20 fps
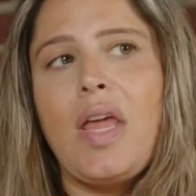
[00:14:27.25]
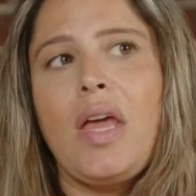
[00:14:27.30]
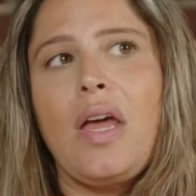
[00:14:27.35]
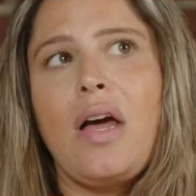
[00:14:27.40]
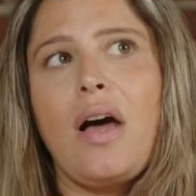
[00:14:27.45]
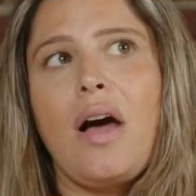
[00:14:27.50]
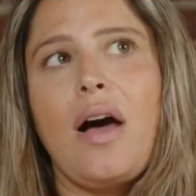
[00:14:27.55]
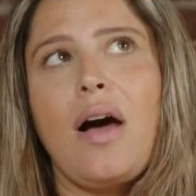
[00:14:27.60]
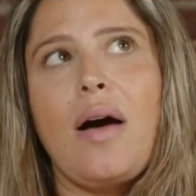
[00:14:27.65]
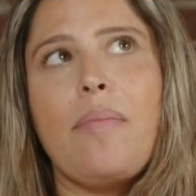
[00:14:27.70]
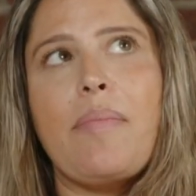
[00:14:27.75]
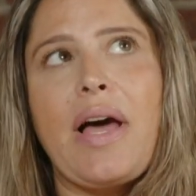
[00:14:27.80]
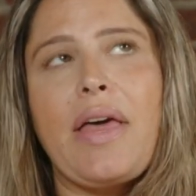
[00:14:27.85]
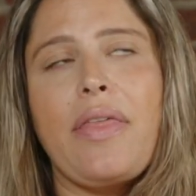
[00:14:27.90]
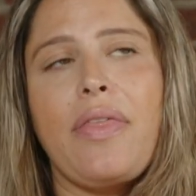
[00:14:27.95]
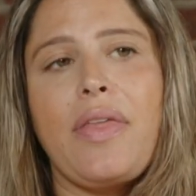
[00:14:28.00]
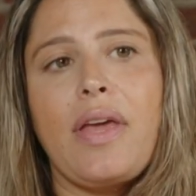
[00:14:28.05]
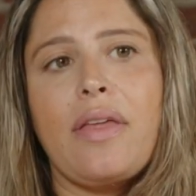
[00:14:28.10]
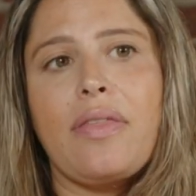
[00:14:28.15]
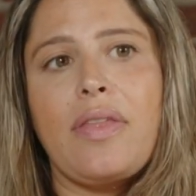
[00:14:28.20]
I
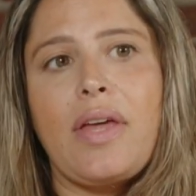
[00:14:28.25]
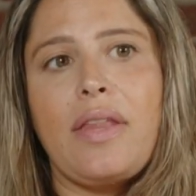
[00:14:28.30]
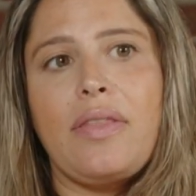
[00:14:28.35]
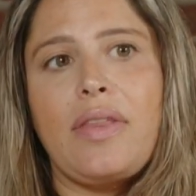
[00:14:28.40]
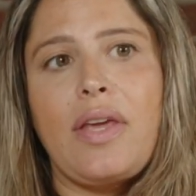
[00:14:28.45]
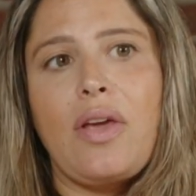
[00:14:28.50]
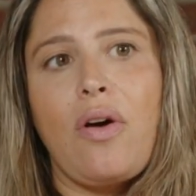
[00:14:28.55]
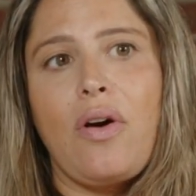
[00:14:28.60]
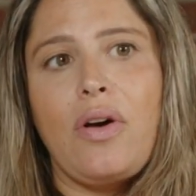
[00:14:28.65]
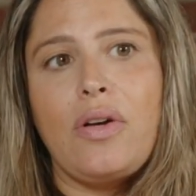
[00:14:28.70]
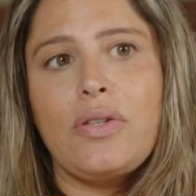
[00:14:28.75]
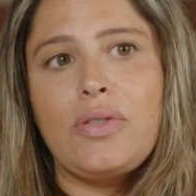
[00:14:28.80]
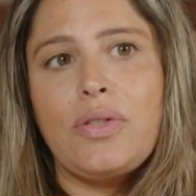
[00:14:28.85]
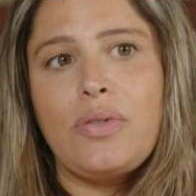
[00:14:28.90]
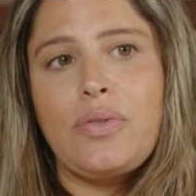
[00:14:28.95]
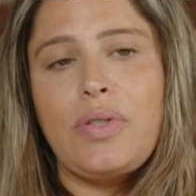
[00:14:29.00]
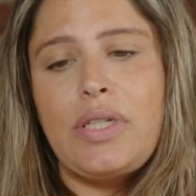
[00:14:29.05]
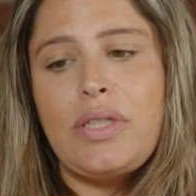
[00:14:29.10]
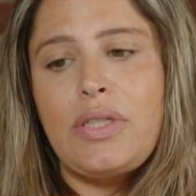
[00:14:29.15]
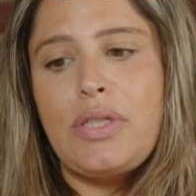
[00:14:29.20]
think that they also
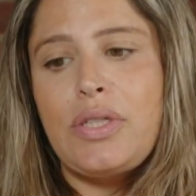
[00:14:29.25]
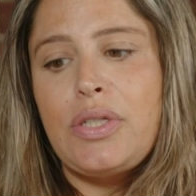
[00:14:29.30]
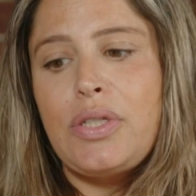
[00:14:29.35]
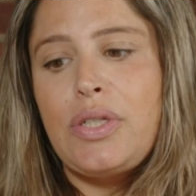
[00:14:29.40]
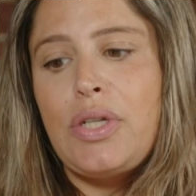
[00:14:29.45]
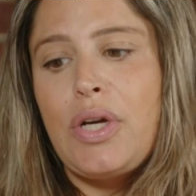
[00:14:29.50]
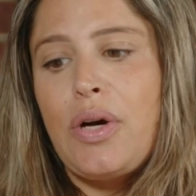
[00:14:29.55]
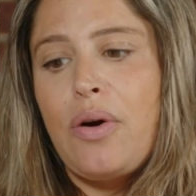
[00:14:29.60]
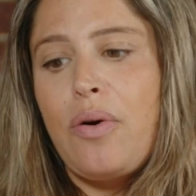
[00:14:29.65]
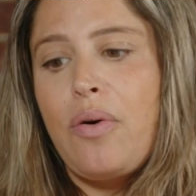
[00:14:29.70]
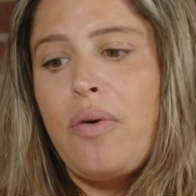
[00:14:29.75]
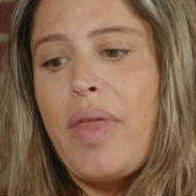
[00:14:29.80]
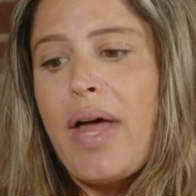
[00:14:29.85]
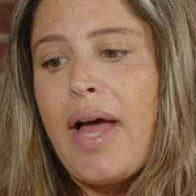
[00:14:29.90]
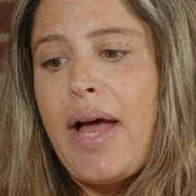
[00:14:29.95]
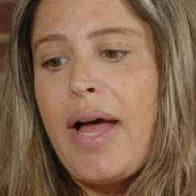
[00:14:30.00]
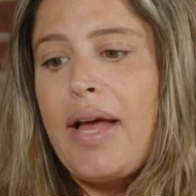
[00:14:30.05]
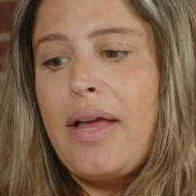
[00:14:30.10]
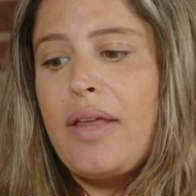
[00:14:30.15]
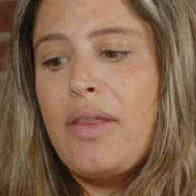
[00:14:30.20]
need to know
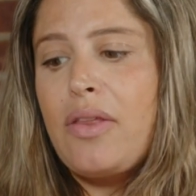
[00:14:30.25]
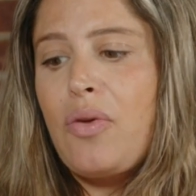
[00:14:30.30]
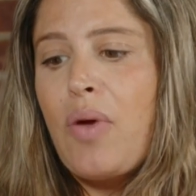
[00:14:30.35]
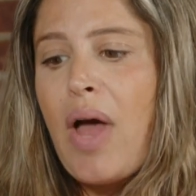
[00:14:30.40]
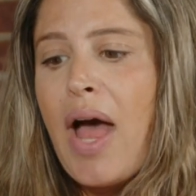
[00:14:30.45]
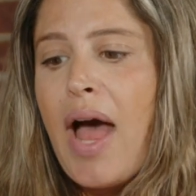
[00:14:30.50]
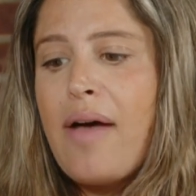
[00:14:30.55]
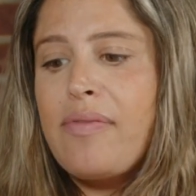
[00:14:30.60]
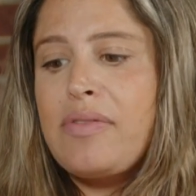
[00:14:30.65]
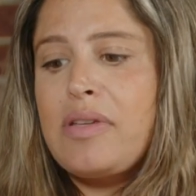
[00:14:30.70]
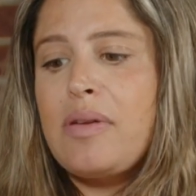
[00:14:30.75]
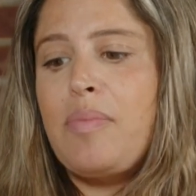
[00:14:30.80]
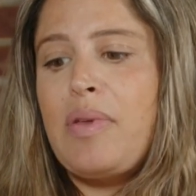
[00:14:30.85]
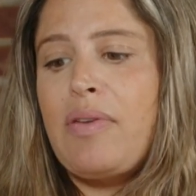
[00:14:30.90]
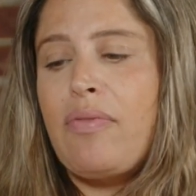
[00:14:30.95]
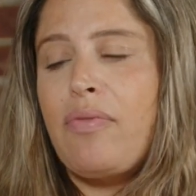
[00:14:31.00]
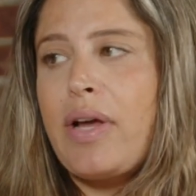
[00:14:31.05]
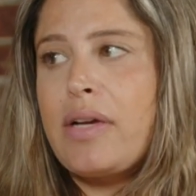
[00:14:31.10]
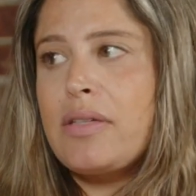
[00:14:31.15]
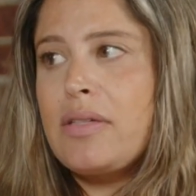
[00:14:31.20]
that you have to be
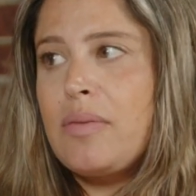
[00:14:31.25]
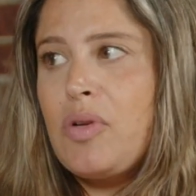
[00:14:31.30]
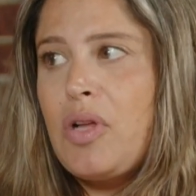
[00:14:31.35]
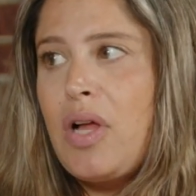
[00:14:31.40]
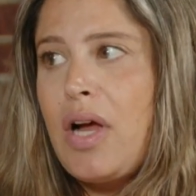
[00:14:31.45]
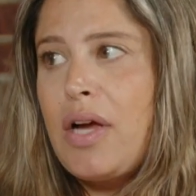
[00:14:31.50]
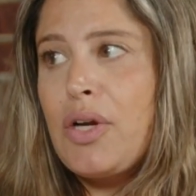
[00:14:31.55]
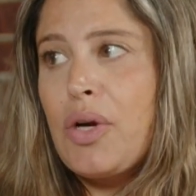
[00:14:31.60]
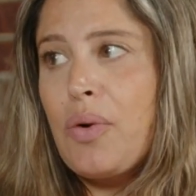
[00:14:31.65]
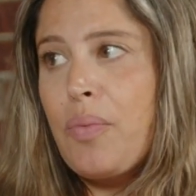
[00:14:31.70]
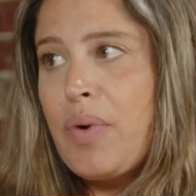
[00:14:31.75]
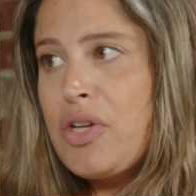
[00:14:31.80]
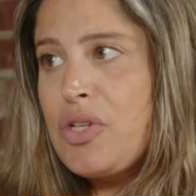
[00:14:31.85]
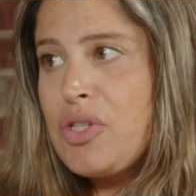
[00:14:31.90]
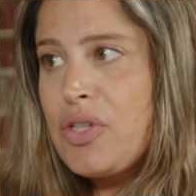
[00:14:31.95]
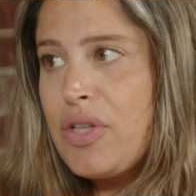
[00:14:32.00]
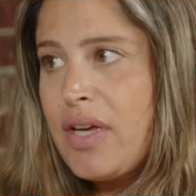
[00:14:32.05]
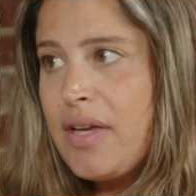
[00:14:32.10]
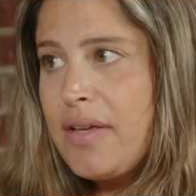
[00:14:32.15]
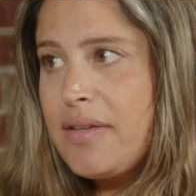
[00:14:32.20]
flexible on your
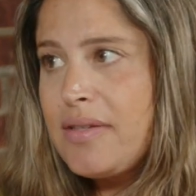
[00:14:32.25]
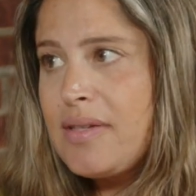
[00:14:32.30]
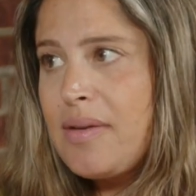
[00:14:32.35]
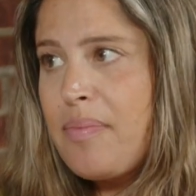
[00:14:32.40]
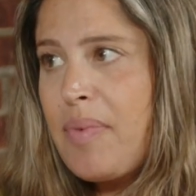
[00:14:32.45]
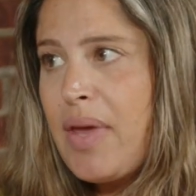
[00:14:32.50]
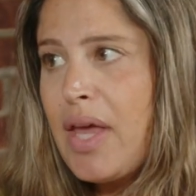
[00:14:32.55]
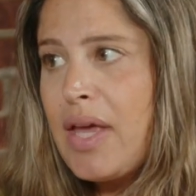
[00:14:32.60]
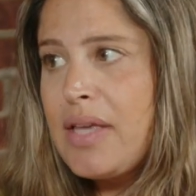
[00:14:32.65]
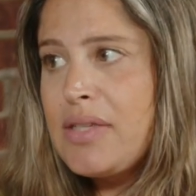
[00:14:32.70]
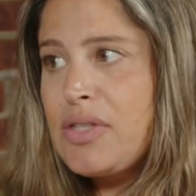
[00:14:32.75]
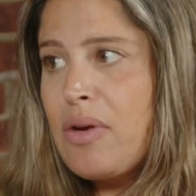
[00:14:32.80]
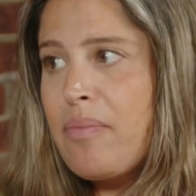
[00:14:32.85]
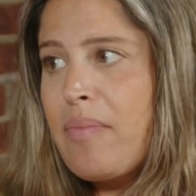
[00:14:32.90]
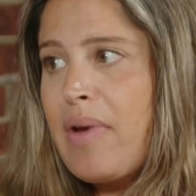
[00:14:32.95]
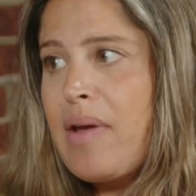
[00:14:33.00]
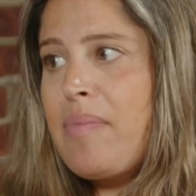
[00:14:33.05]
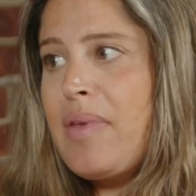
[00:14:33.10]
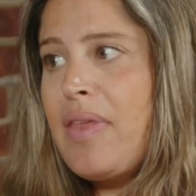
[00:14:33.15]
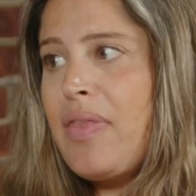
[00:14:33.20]
wish list, because there
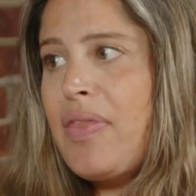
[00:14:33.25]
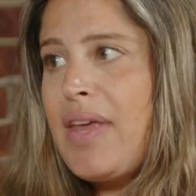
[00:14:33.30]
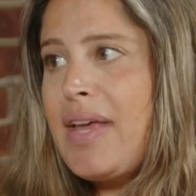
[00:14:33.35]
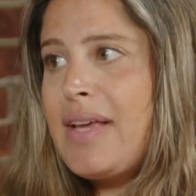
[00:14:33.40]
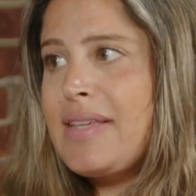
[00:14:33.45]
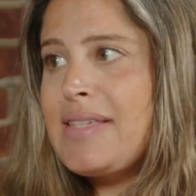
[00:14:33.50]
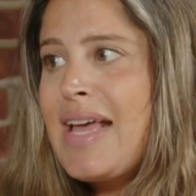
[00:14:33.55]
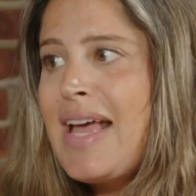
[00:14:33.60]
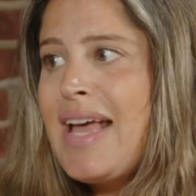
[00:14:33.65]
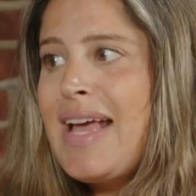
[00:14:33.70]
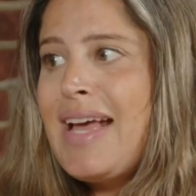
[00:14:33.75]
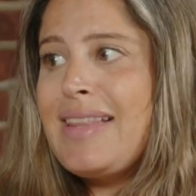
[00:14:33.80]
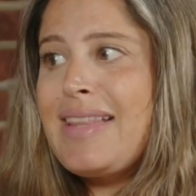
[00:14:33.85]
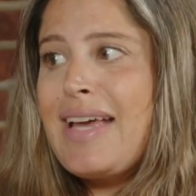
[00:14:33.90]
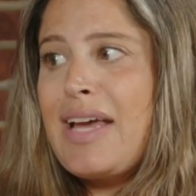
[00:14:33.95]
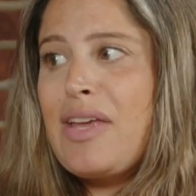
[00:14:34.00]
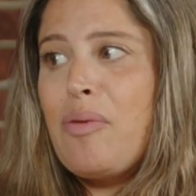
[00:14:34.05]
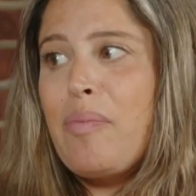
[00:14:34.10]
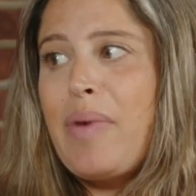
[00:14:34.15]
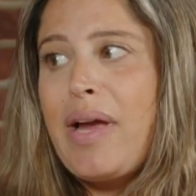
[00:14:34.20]
might be things
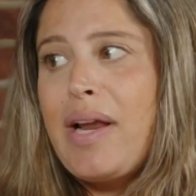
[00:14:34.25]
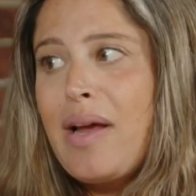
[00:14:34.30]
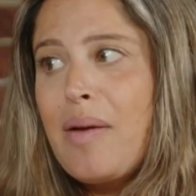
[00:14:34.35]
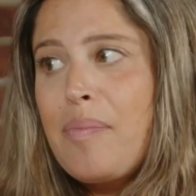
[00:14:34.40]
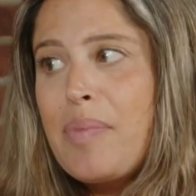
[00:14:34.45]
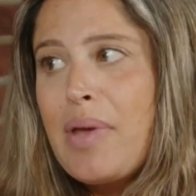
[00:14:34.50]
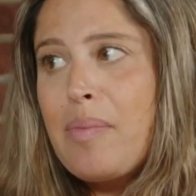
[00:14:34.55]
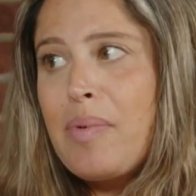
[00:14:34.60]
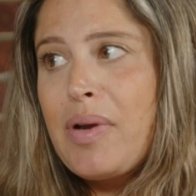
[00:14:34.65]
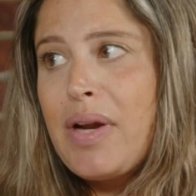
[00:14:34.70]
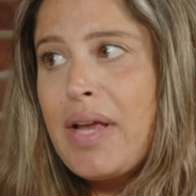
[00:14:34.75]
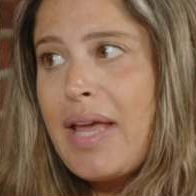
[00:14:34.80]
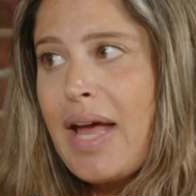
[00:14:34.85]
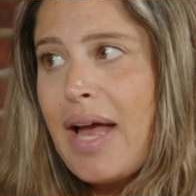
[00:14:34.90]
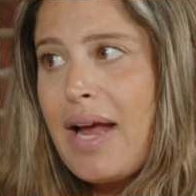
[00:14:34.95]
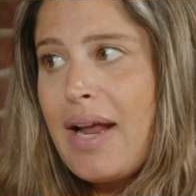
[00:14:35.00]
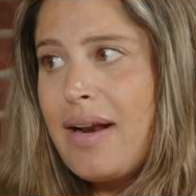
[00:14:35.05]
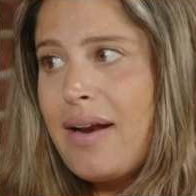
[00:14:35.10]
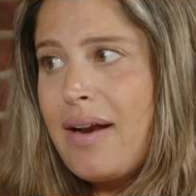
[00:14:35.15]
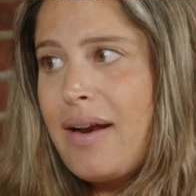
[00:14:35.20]
that you might not be able to
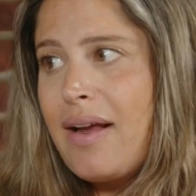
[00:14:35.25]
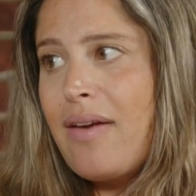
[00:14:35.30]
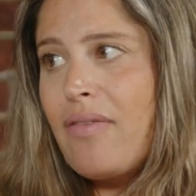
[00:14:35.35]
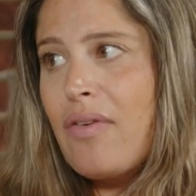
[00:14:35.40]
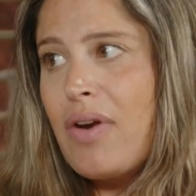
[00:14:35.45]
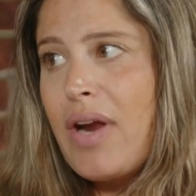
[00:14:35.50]
get in every